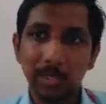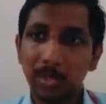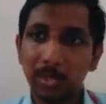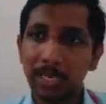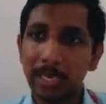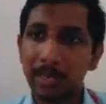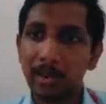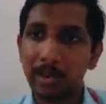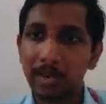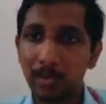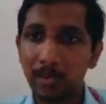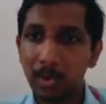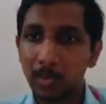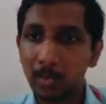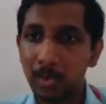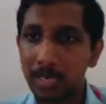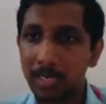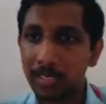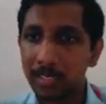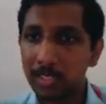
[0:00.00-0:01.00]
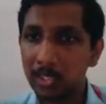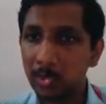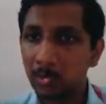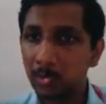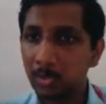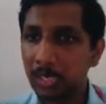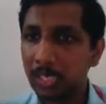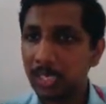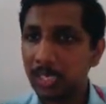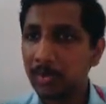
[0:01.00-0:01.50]
You cannot provide this
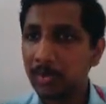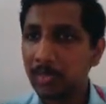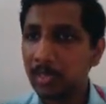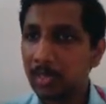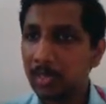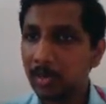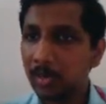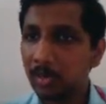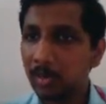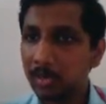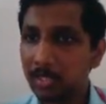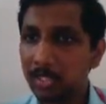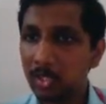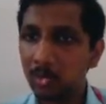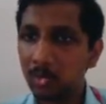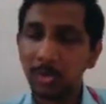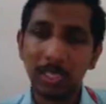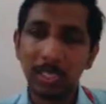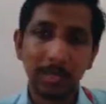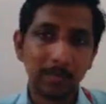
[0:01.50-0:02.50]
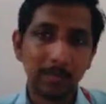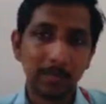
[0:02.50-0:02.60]
way or this way.